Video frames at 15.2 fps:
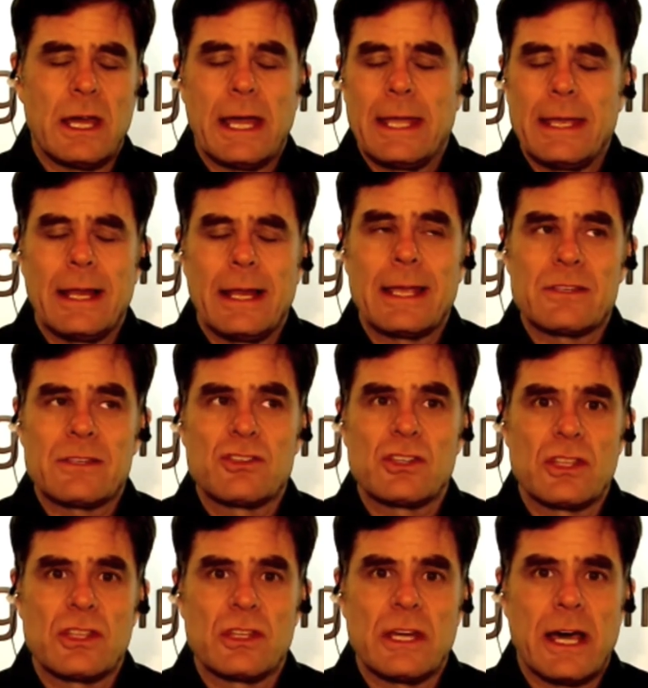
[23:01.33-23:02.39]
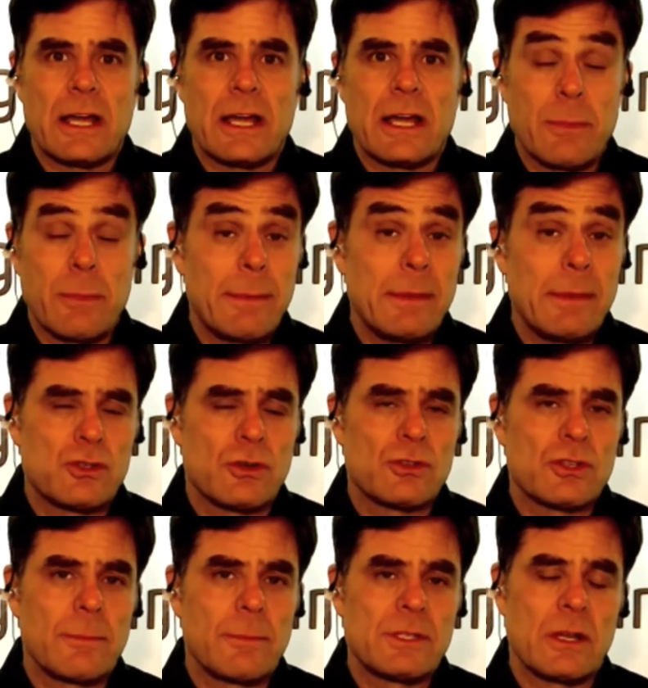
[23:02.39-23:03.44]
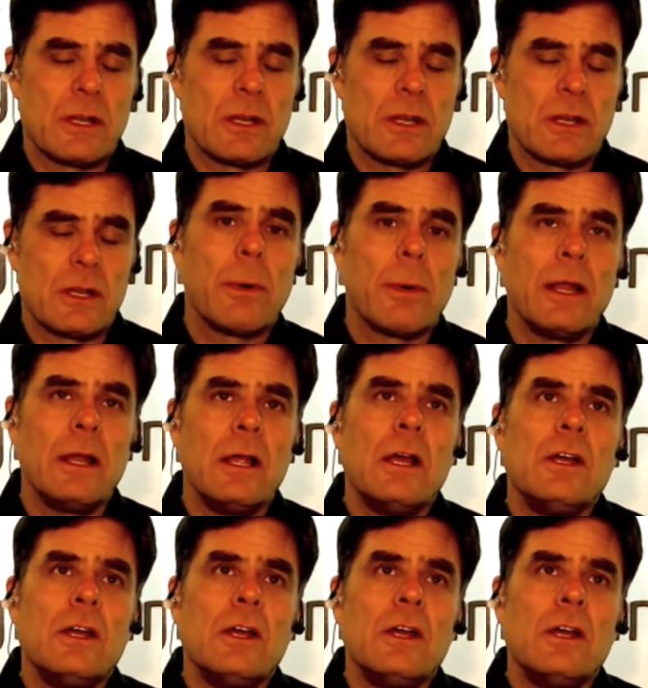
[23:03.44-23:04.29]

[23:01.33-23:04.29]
I guess just the doctors, maybe the insurance companies, I don't know, but